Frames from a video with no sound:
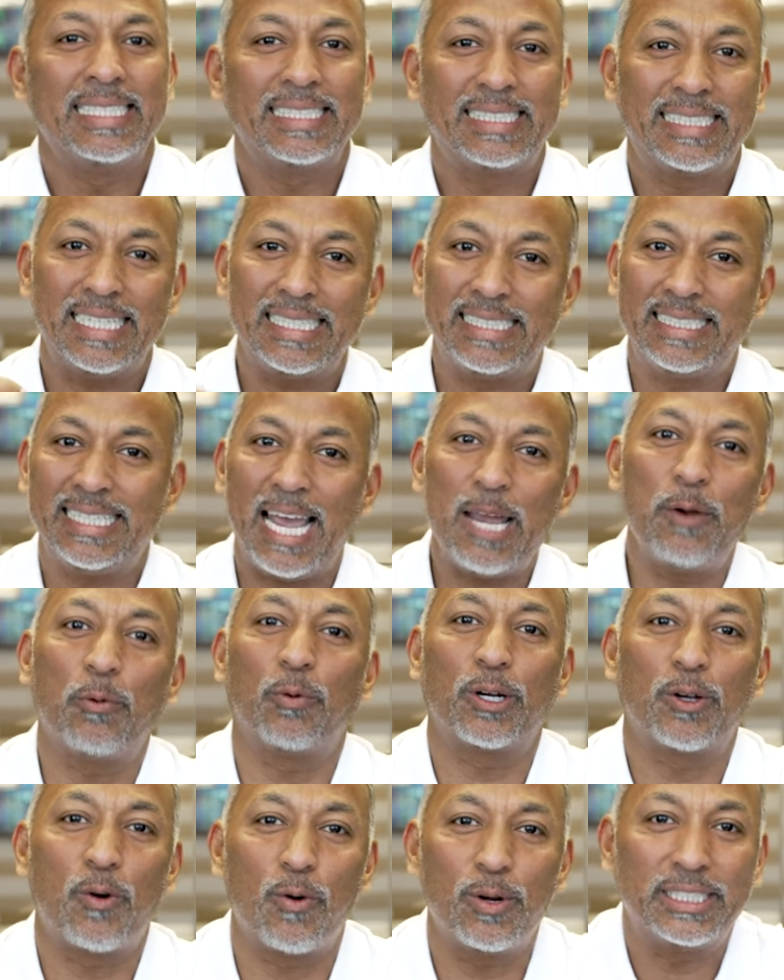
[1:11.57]
Today,
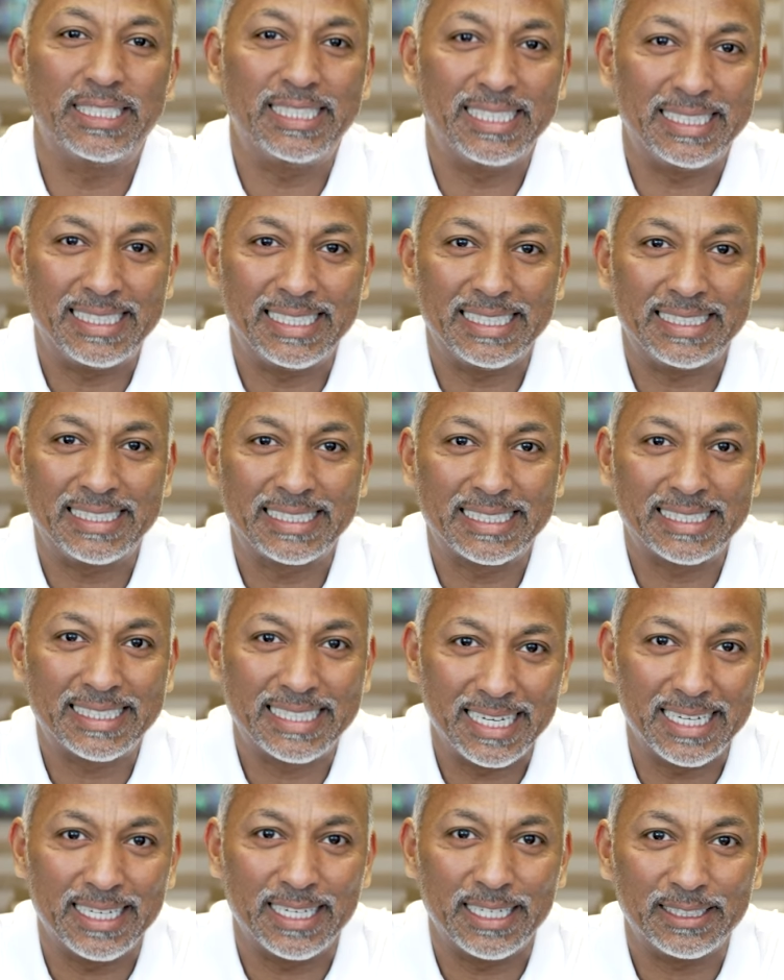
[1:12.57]
we're going to
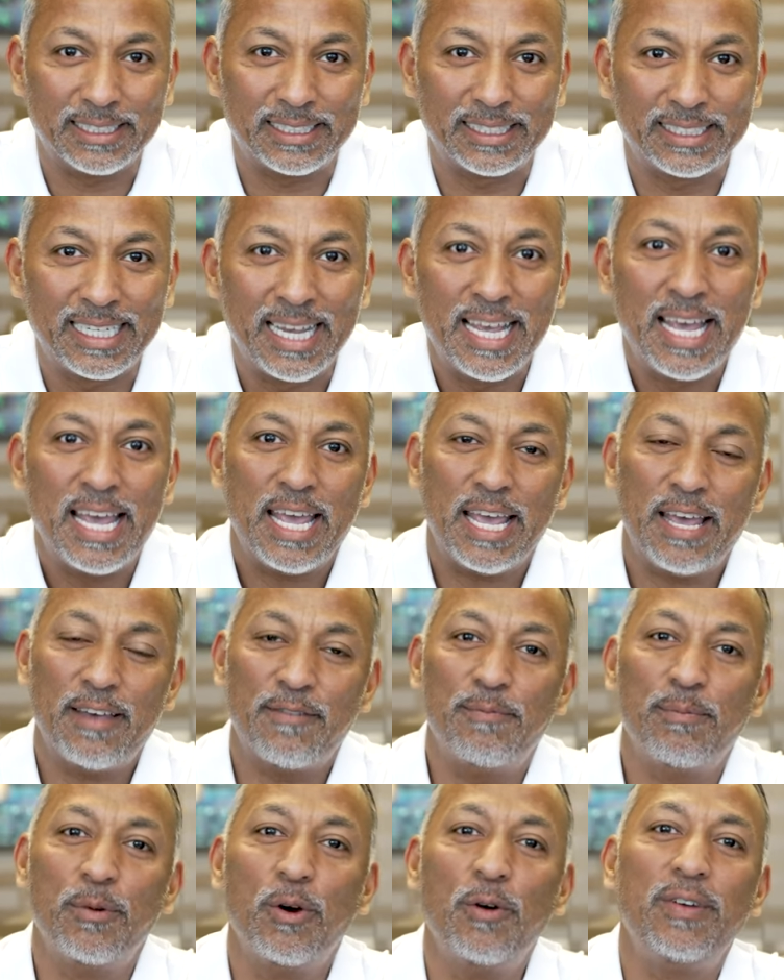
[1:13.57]
discuss
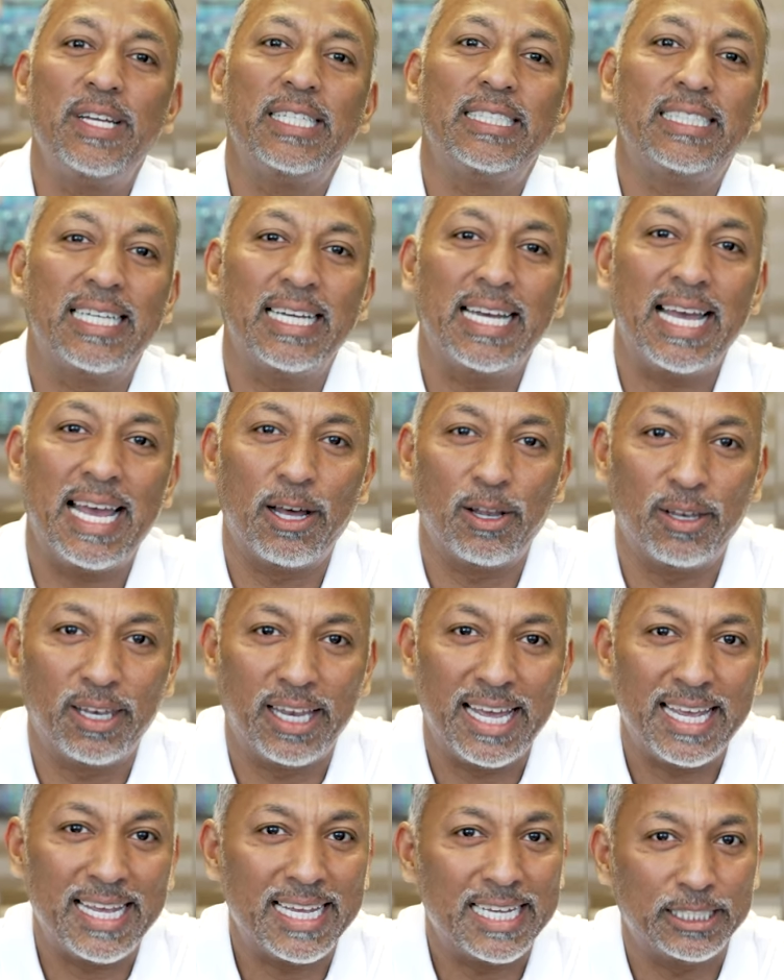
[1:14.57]
if moving to
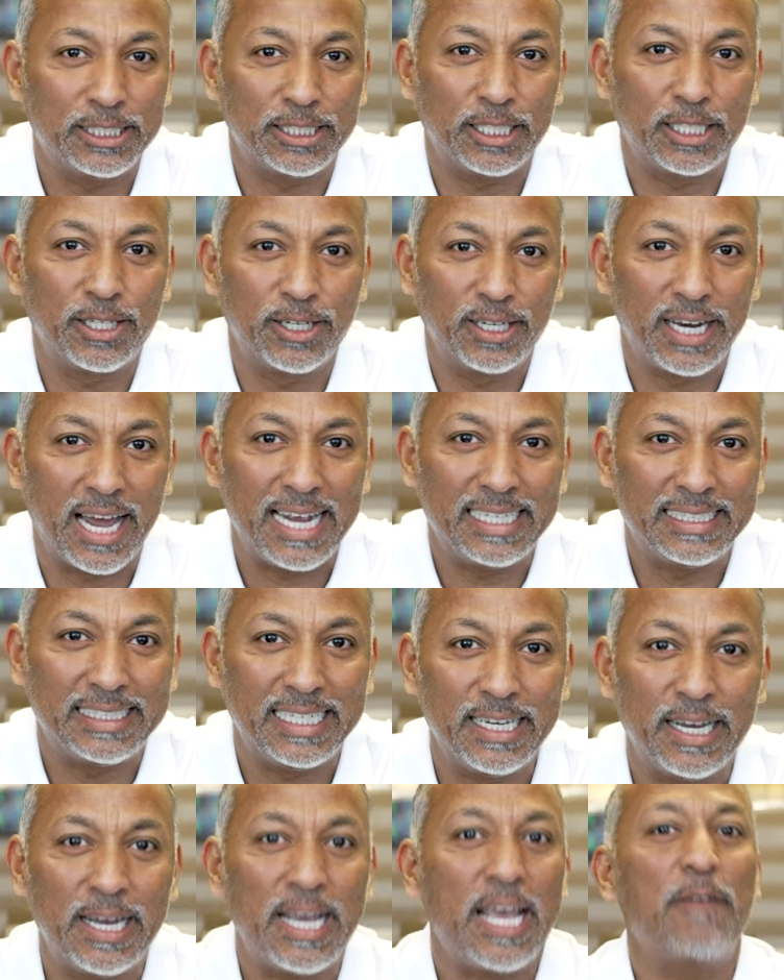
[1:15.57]
LA is a good
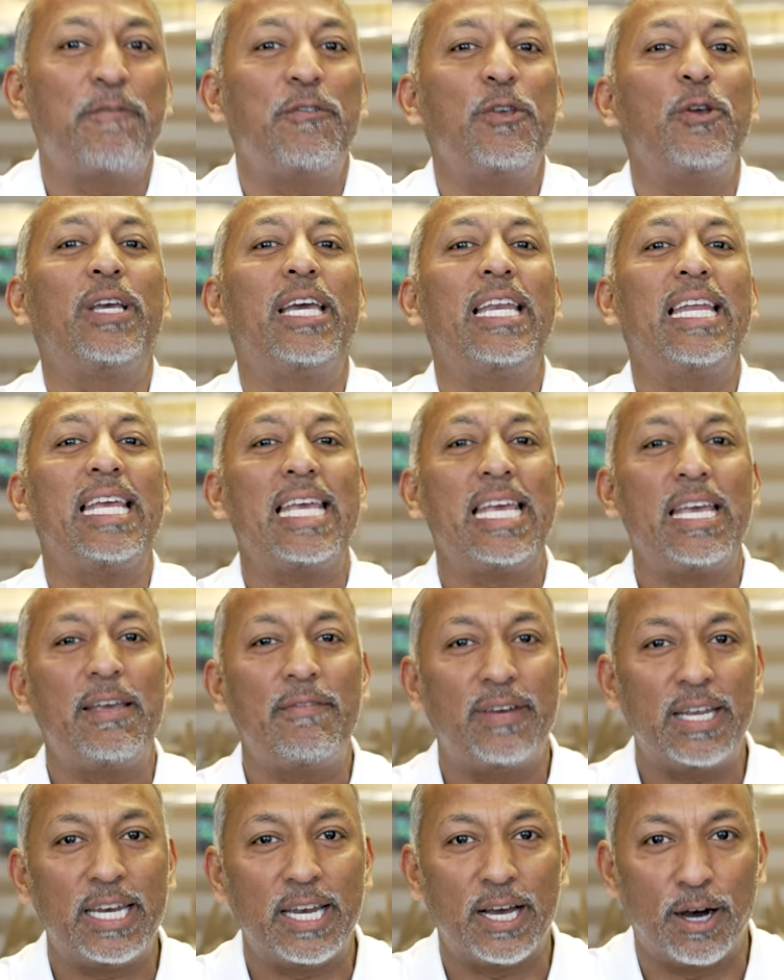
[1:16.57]
idea, if you can
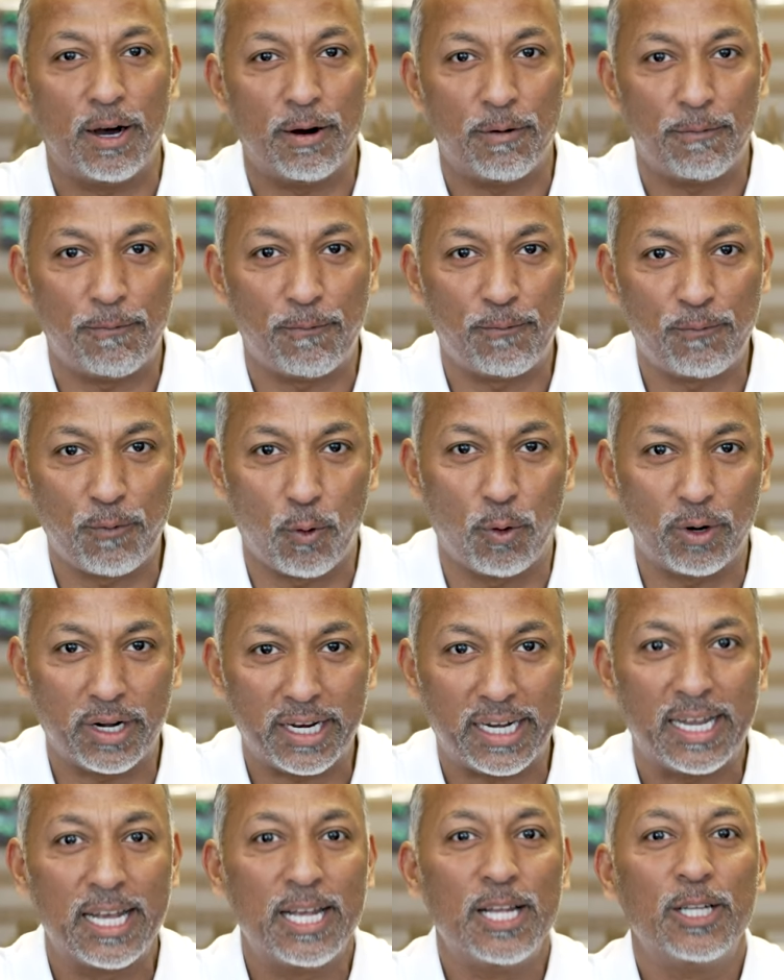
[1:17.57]
even afford
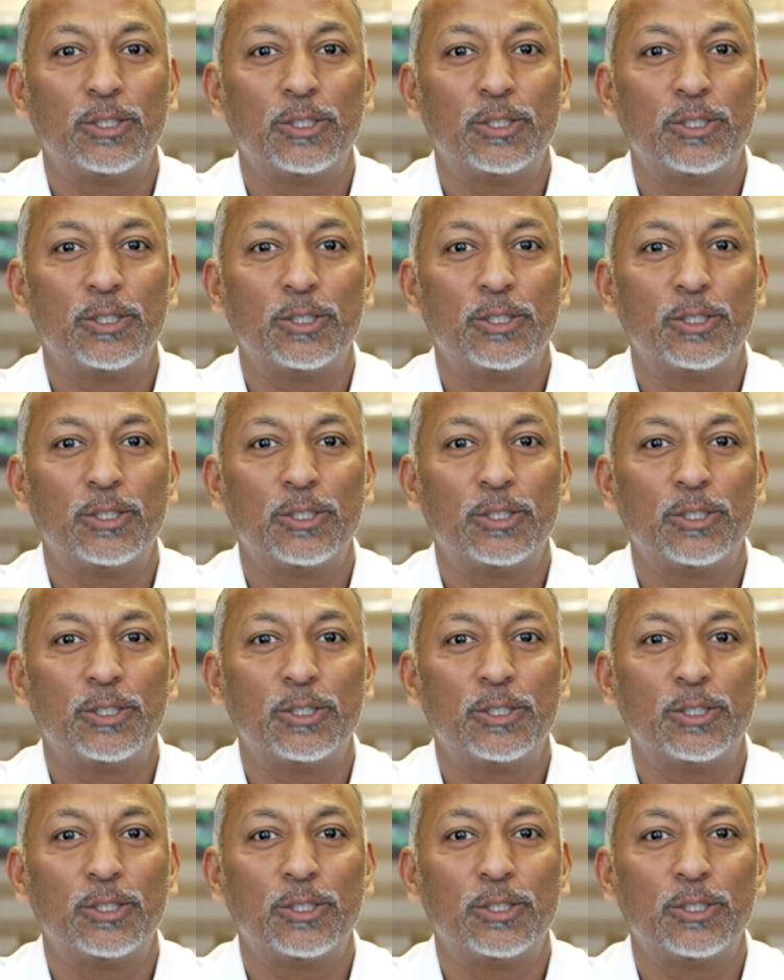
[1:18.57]
it.